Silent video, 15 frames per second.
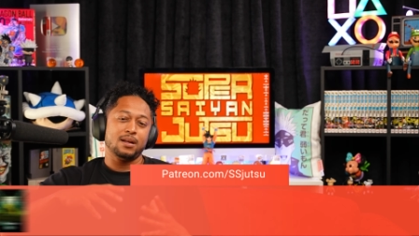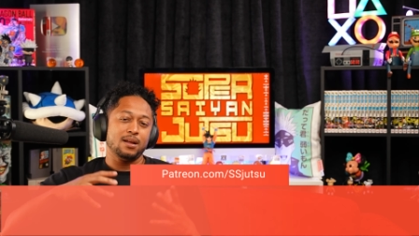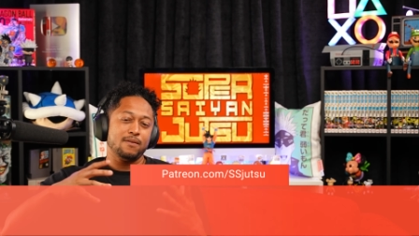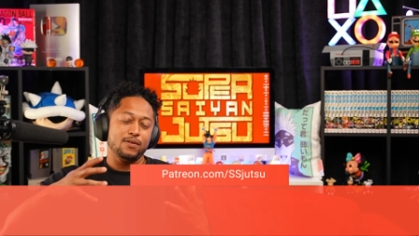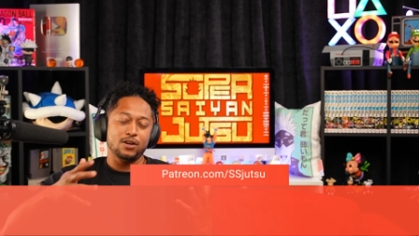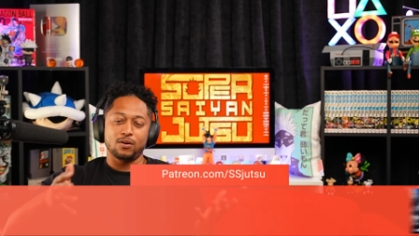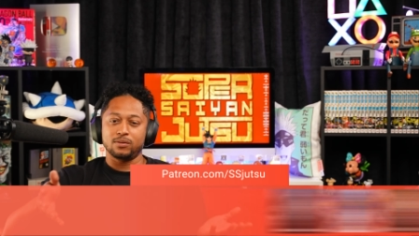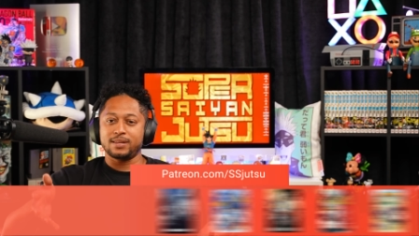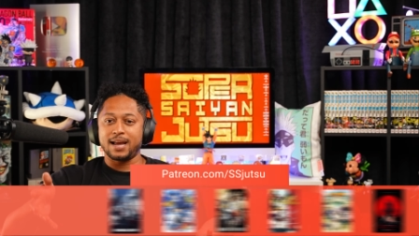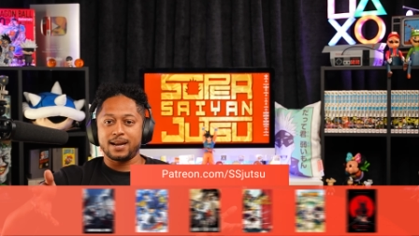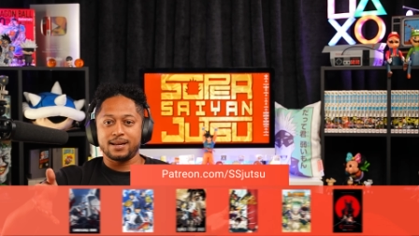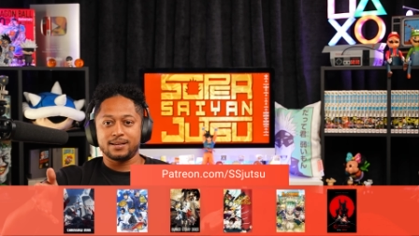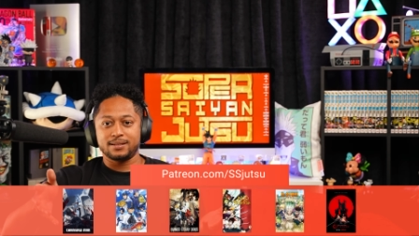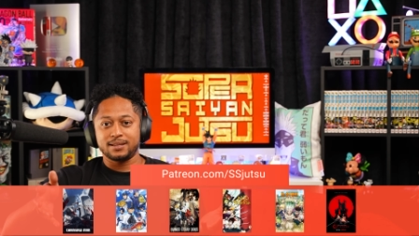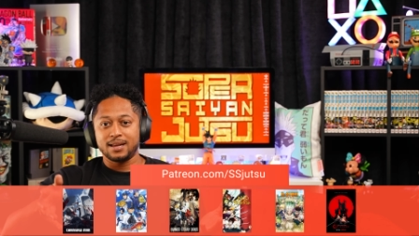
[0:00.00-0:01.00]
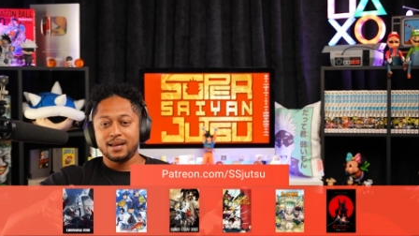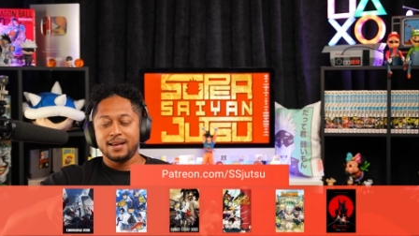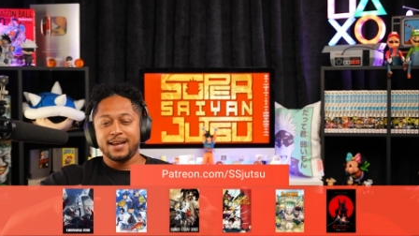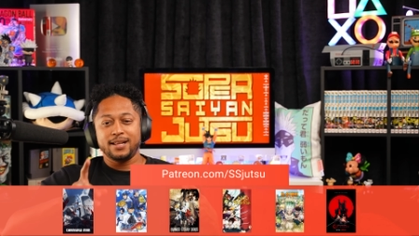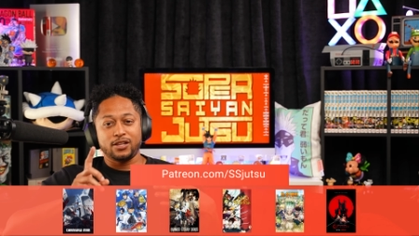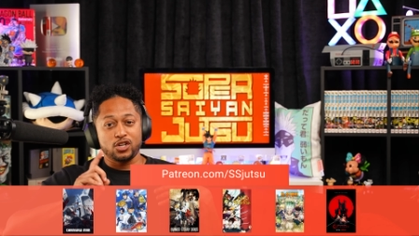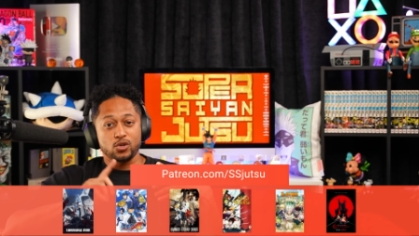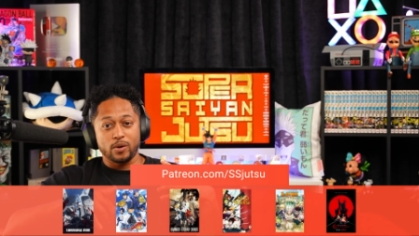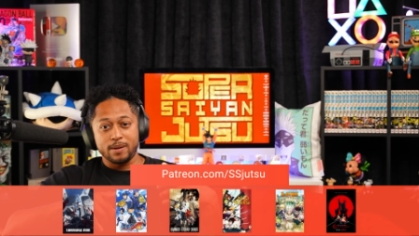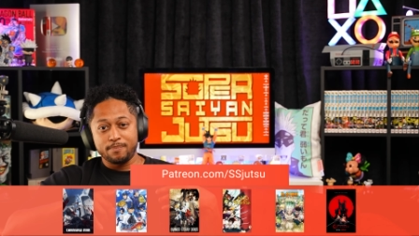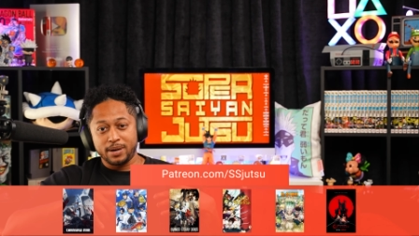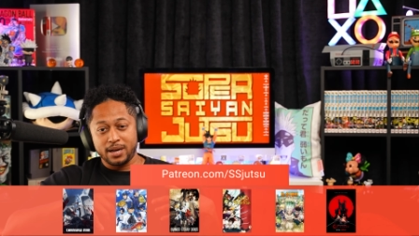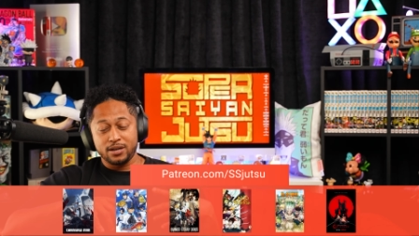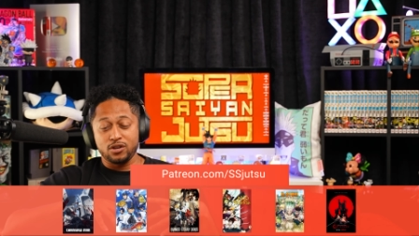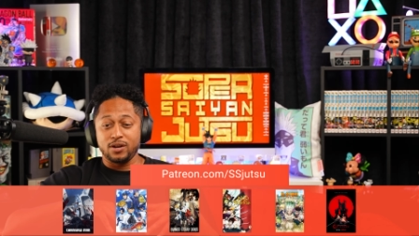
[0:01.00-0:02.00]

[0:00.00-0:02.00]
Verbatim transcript: If you know what that is, hit the join button.